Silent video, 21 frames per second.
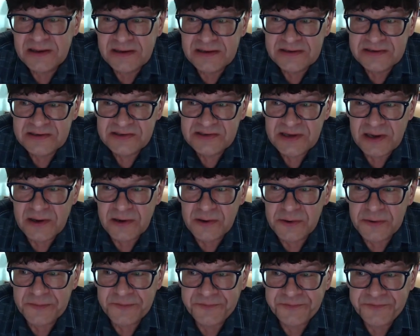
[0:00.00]

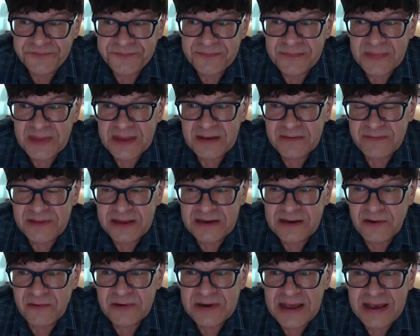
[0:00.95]
So if they
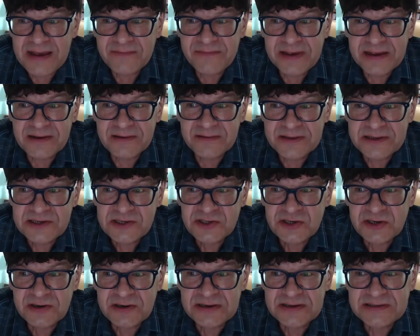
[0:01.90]
don't have health
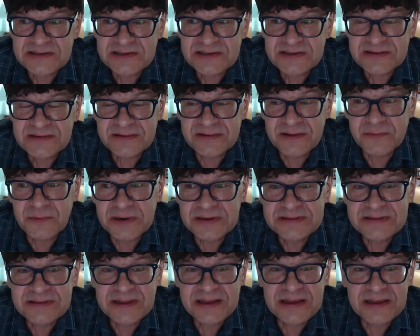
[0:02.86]
insurance, the
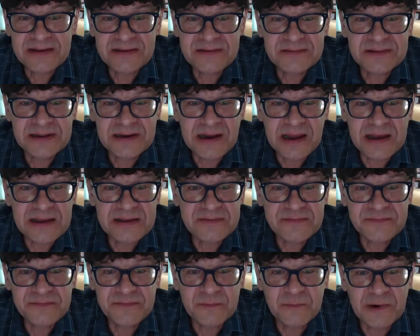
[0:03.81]
one thing that
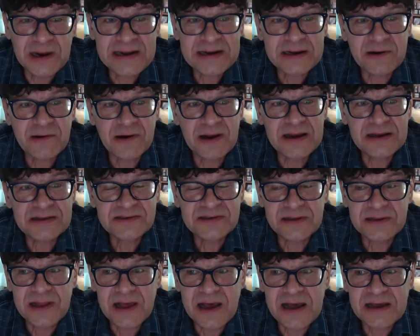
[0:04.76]
I've ran across a
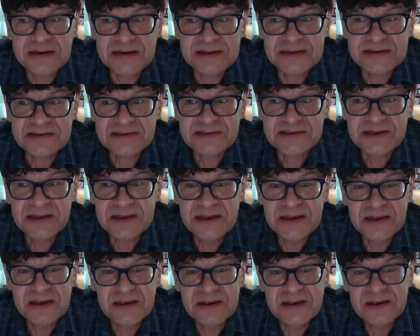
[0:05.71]
lot is
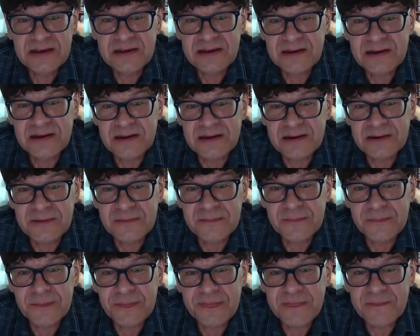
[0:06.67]

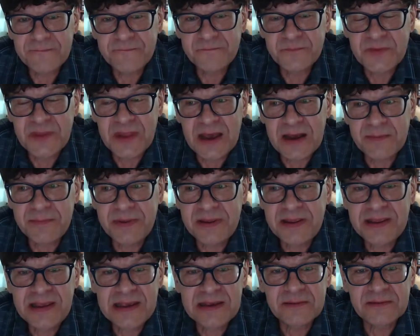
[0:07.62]
um, not
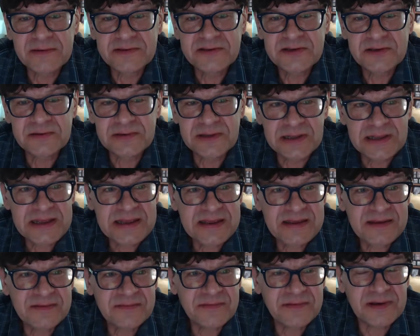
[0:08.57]
being able to
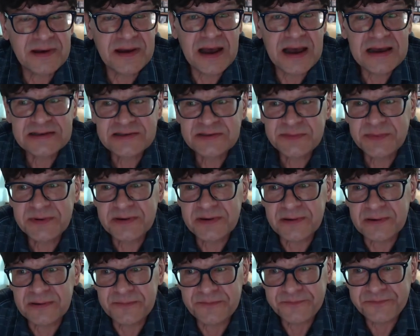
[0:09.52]
leave a
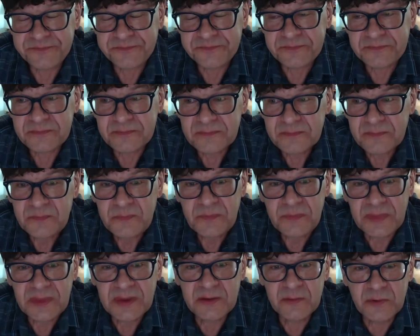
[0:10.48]
hospital
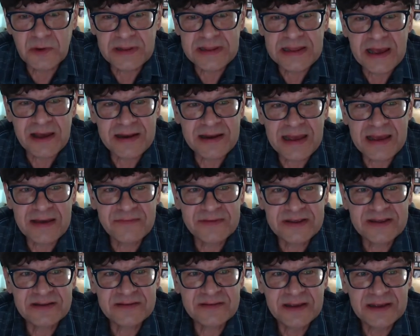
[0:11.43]
without
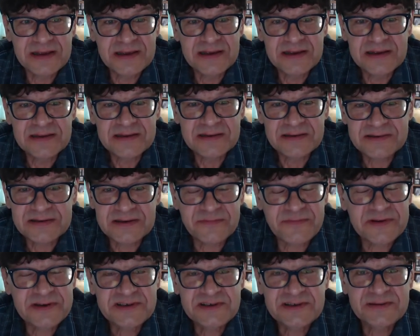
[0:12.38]
having
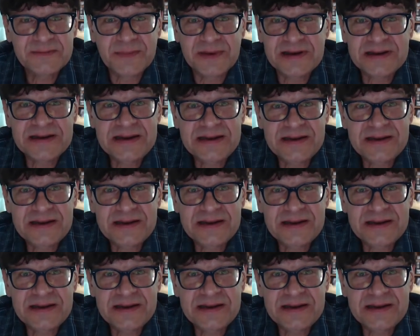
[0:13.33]
sufficient money